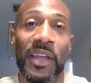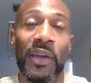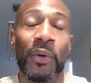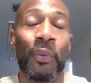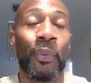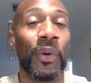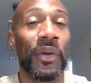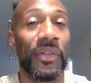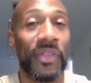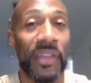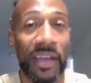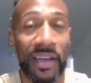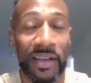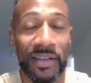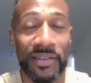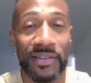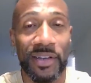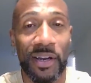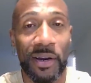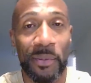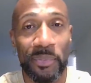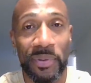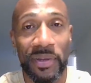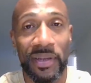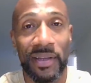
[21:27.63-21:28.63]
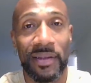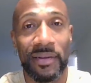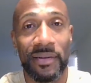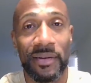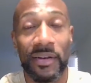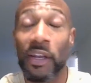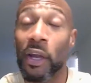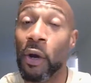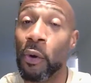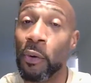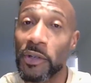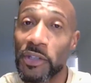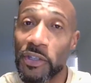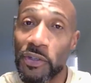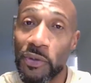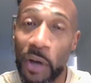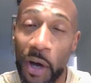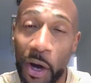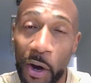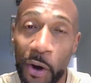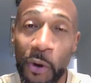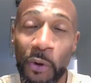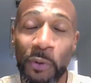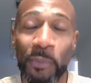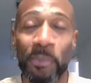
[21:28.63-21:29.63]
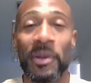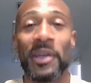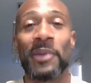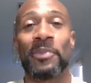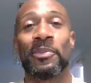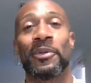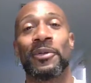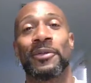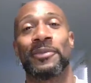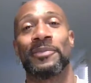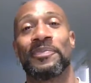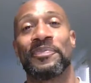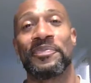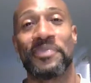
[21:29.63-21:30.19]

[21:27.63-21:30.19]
with XRP. Know what you hold, people.